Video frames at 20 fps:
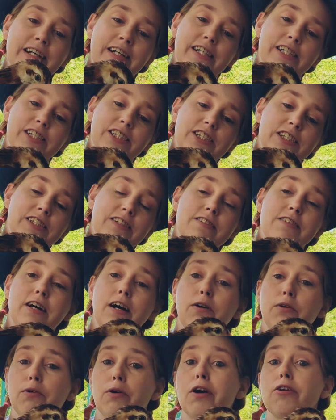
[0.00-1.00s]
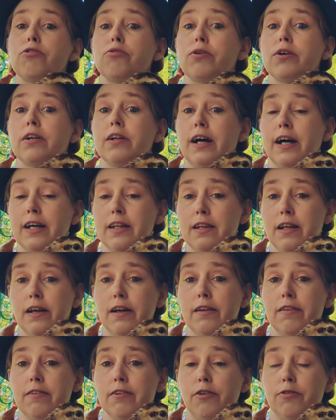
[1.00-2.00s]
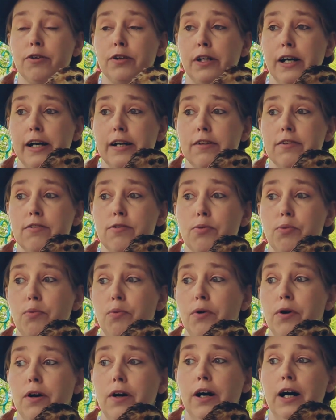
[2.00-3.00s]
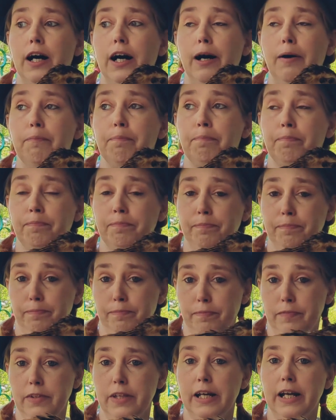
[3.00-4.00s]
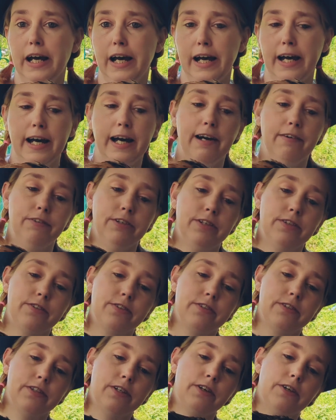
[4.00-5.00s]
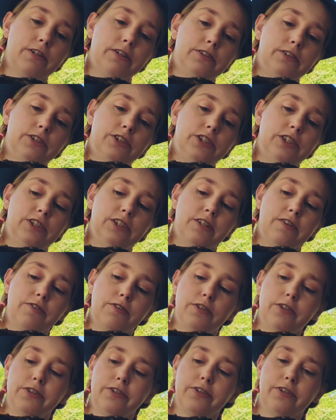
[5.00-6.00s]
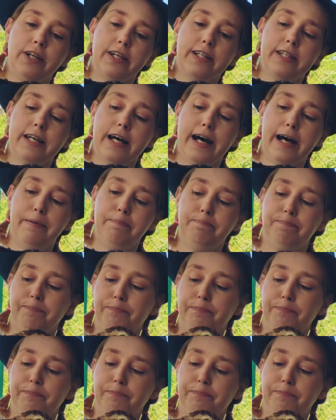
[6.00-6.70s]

So, sort of like the silver laced that I have. It's going to look like that.